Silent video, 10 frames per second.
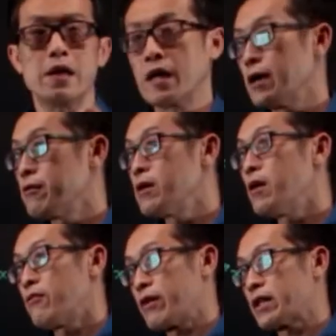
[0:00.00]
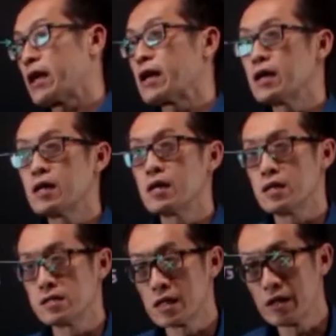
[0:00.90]
Area of rectangle
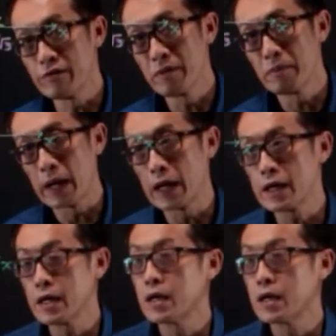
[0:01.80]
is given by